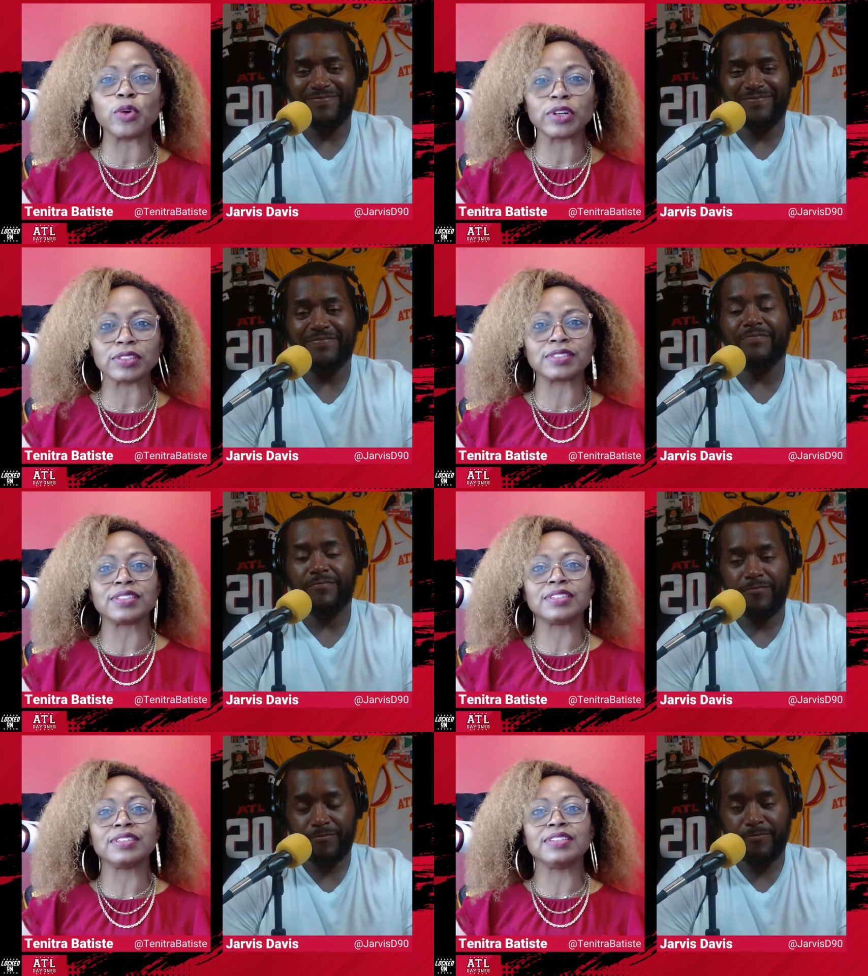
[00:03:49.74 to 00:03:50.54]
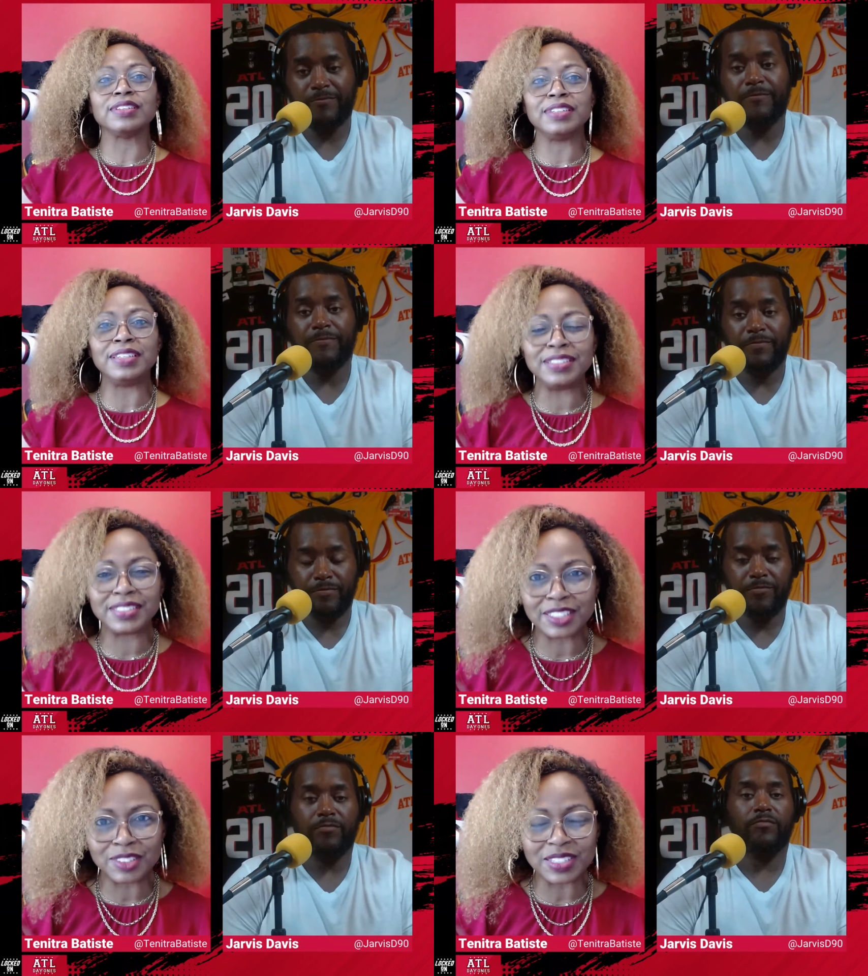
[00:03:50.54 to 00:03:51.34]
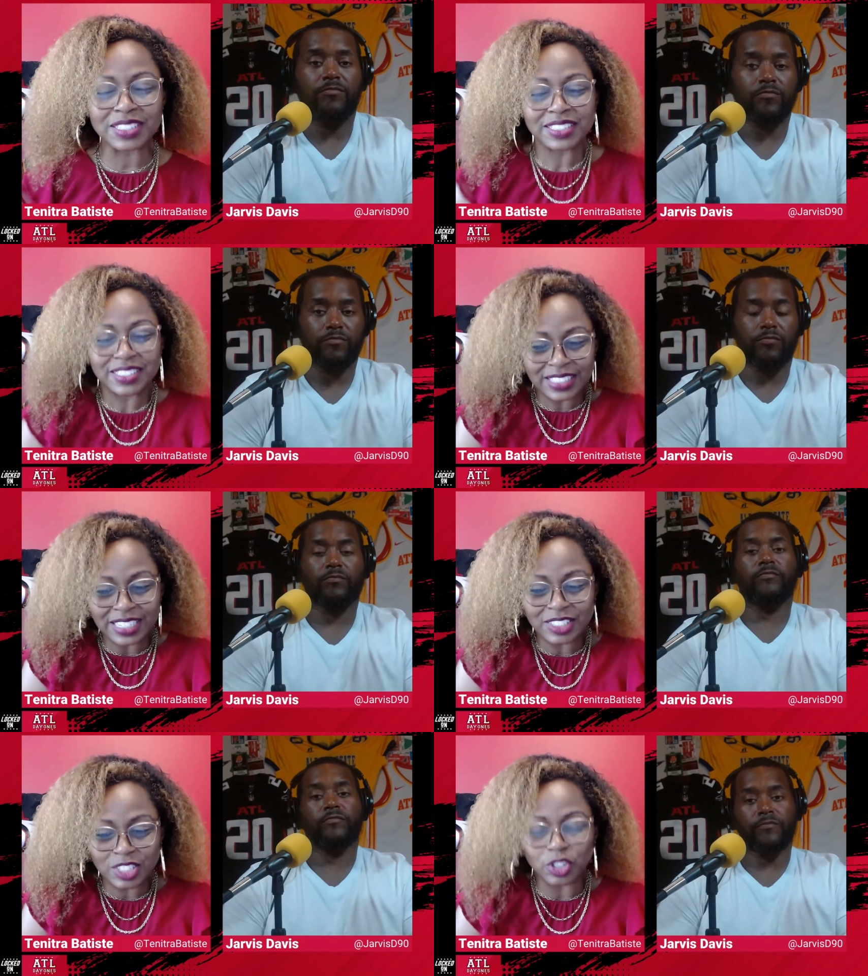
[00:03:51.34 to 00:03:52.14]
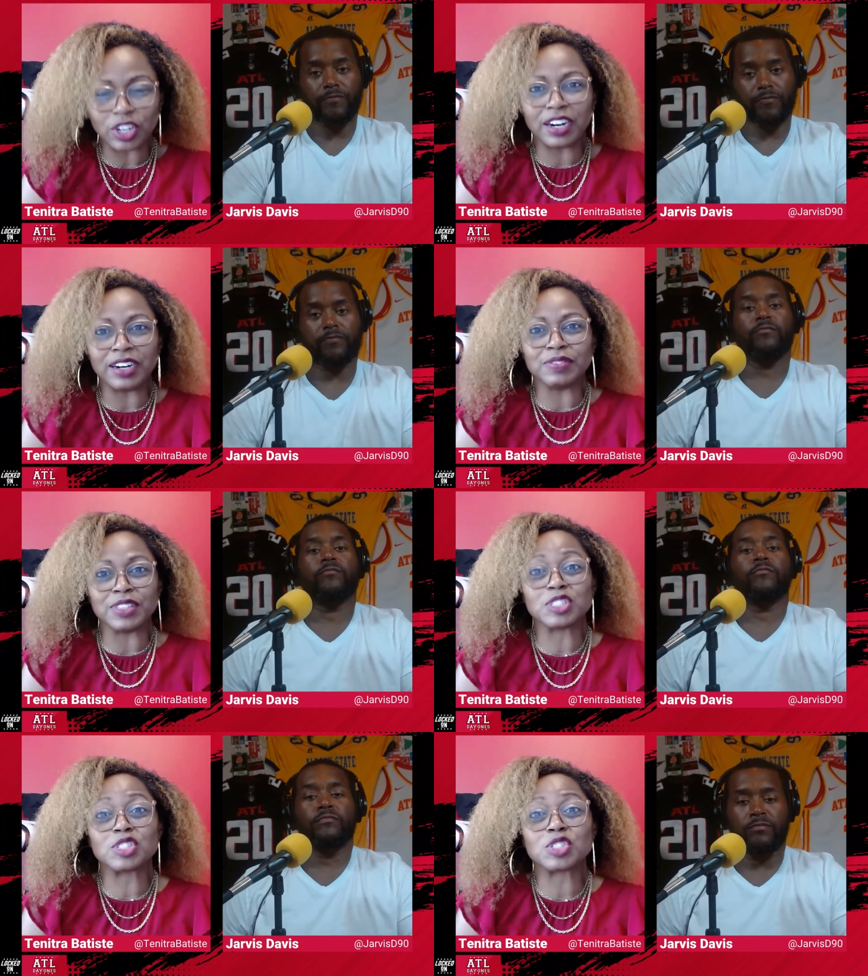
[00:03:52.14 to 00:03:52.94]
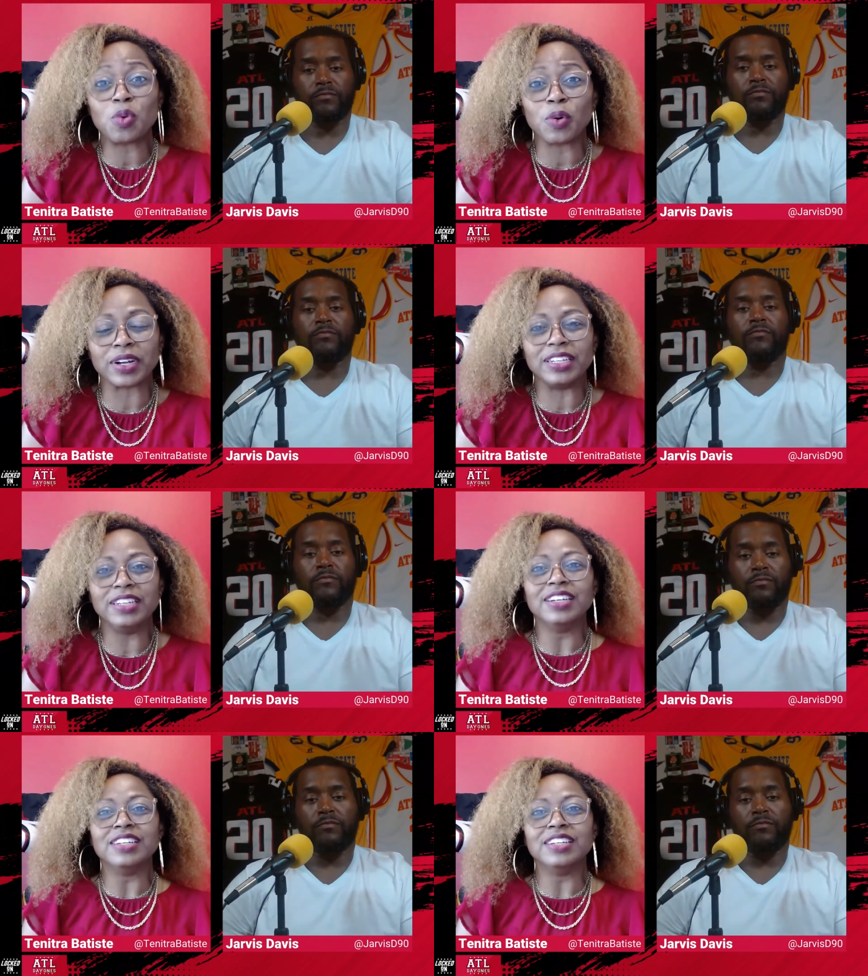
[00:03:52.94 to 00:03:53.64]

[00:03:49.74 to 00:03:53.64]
Speaker 1: force. He's still the center of the story.